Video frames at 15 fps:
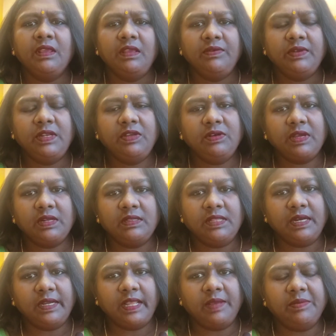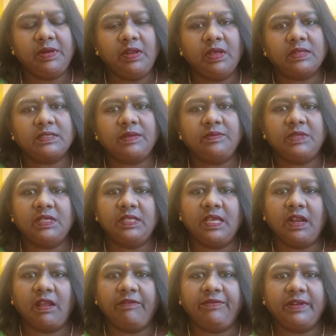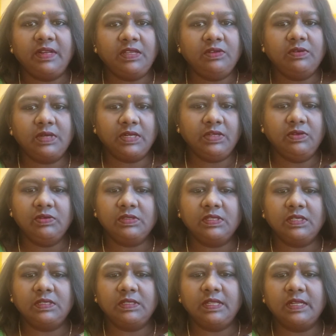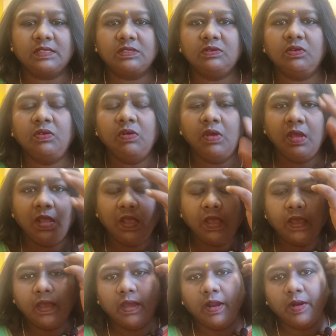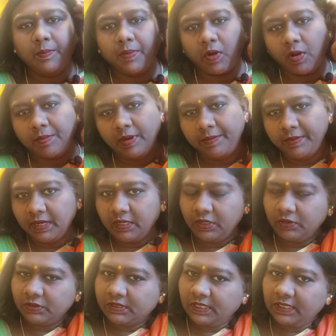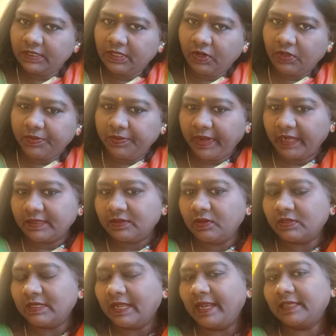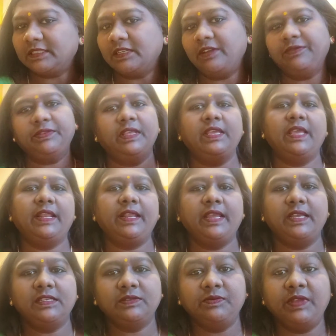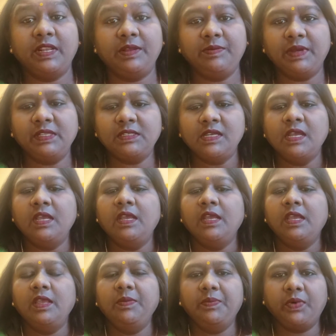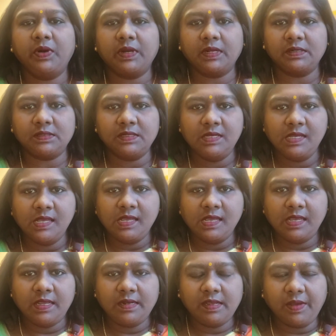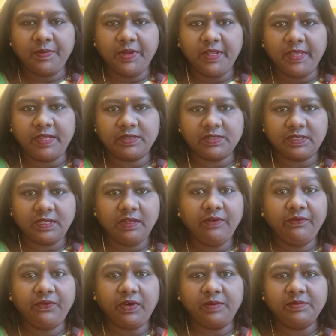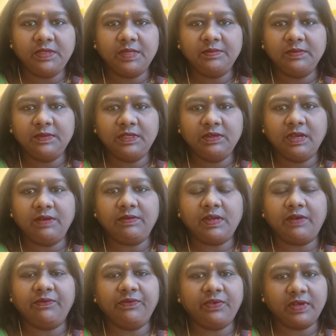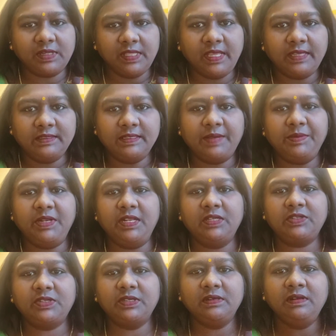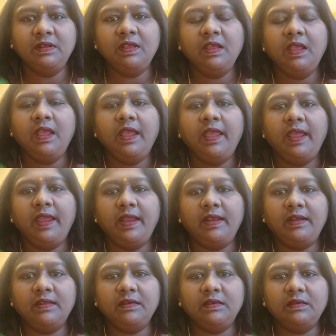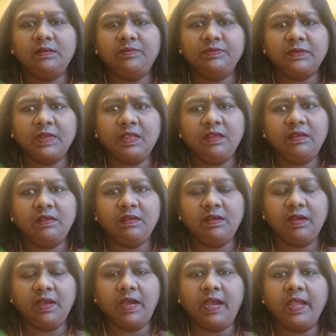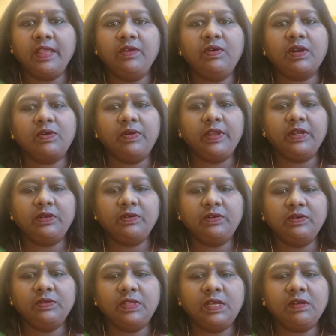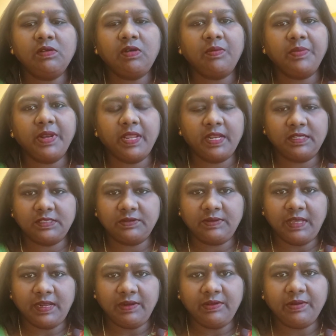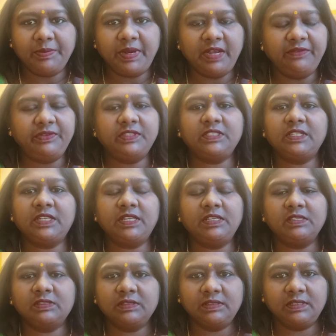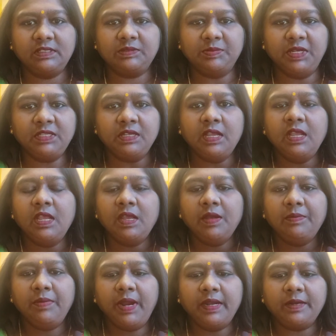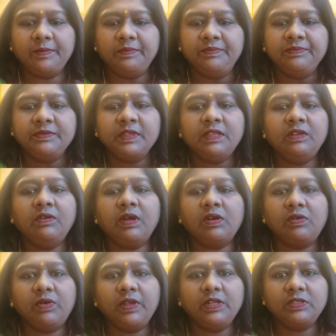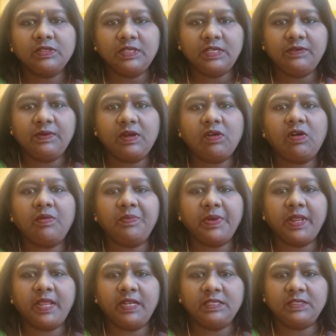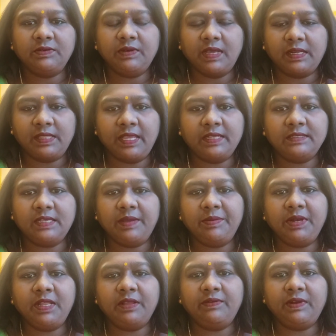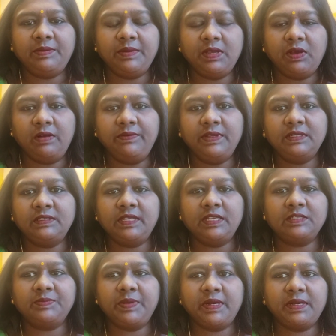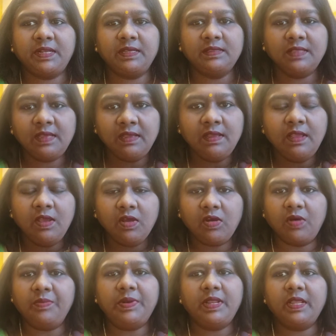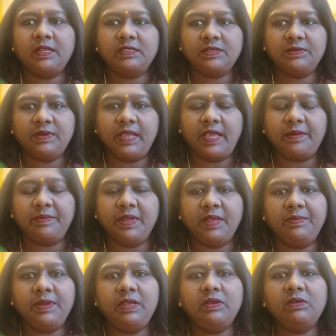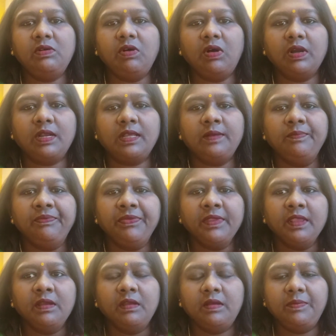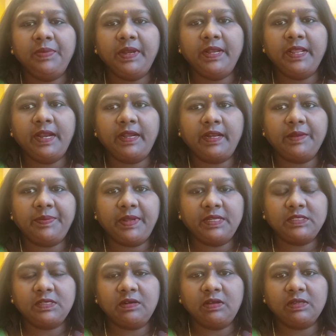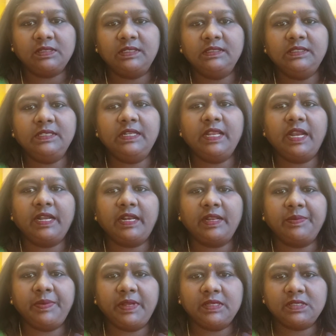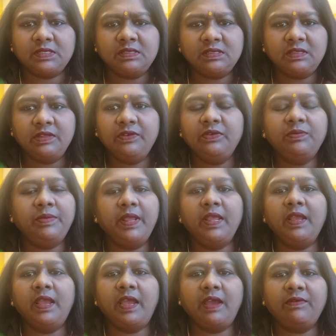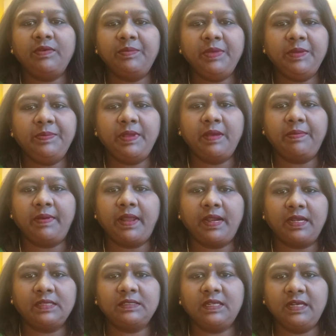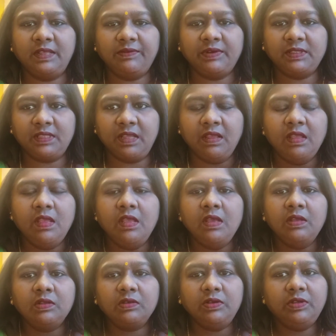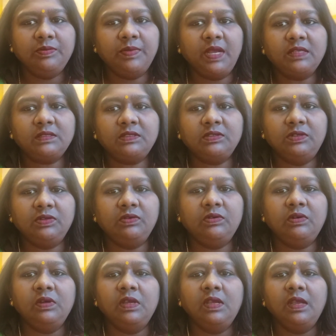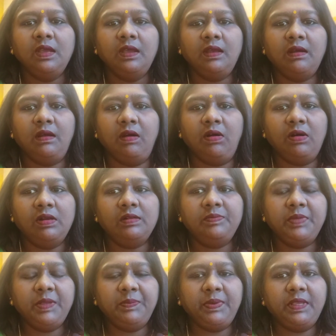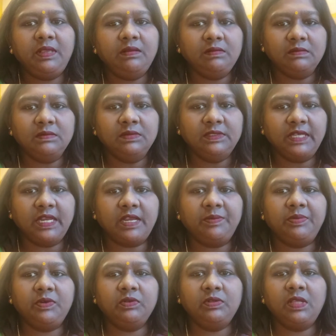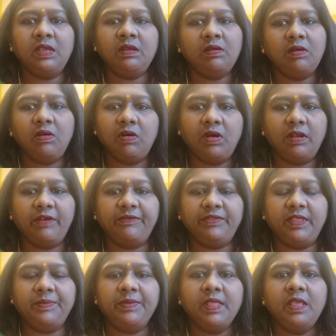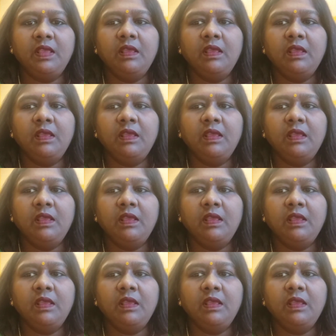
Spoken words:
Even you can, the table or something they are offering, you can use it. There is no problem in using the bag. So selection of the area is very much important. And communication, inform them you have come for the examination, and you are going to do the comprehensive care. Your beneficiary is this much, but you are going to give a comprehensive care. The examiner will be always expecting the comprehensive care. Maybe you got a pediatric patient or geriatric patients, you may have a BP apparatus and everything. So you must do all BP checkup to the all of them.